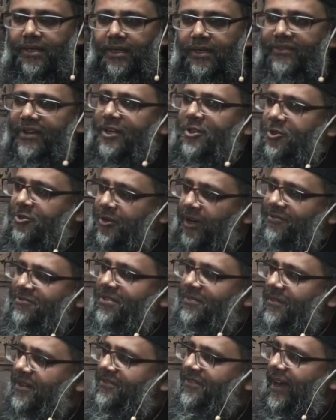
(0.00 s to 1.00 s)
If I could run
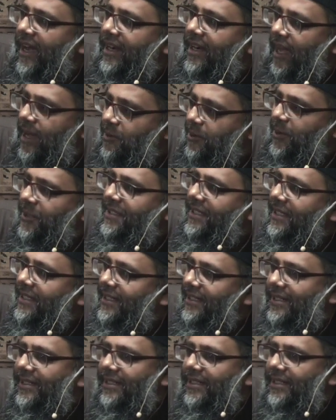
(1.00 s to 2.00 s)
from a fight, I would,
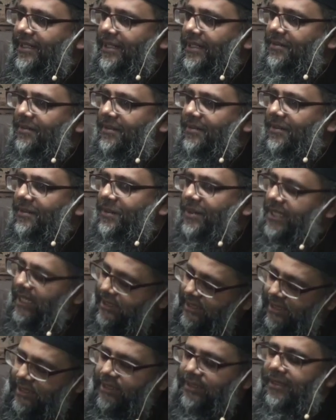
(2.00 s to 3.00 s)
which
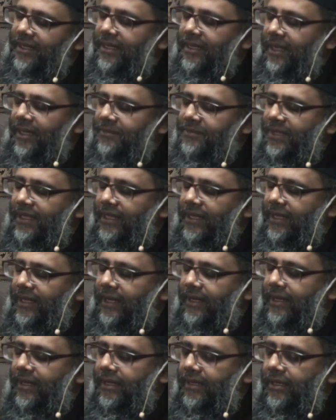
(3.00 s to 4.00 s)
I didn't,
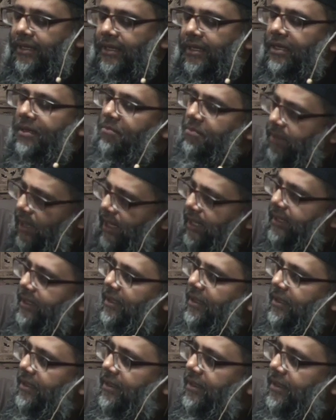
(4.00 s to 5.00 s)
alhamdulillah. But
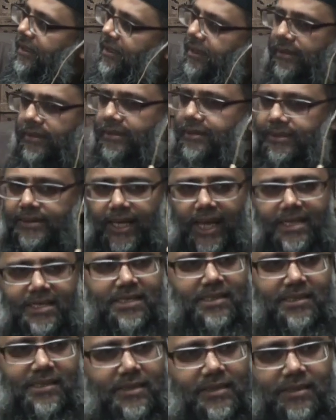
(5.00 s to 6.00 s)

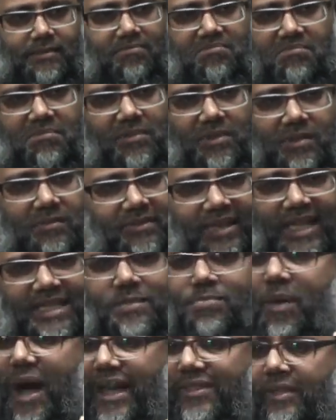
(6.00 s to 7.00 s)
that's
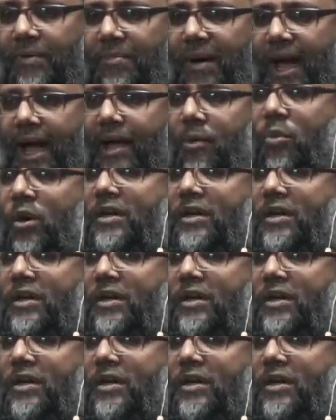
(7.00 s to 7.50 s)
by the by.